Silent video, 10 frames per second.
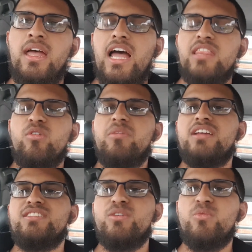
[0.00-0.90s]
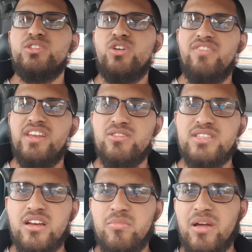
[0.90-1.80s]
At the moment, I don't know what sort of videos
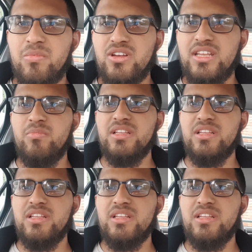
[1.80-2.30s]
I'm going to be uploading,